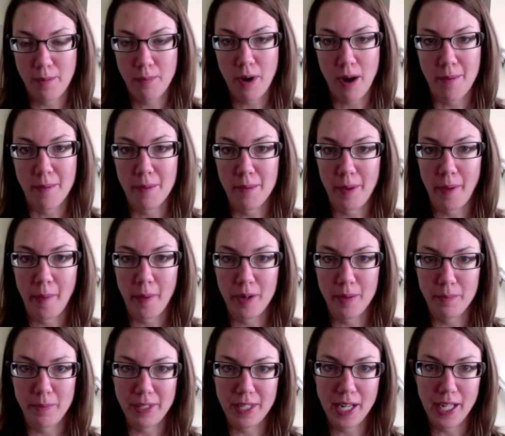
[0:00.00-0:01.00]
probably
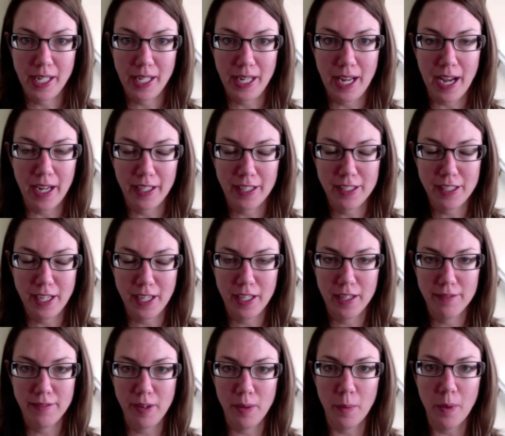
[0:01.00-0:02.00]
wouldn't be taking Accutane
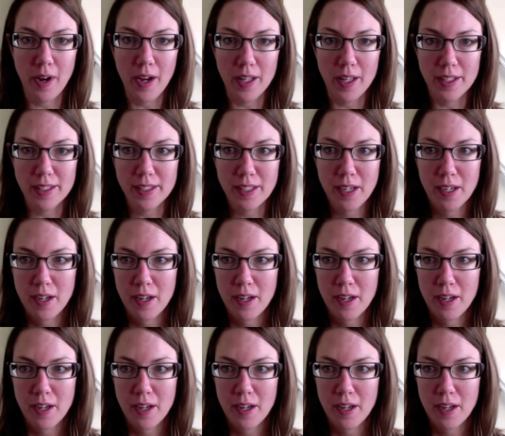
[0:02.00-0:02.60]
if it was.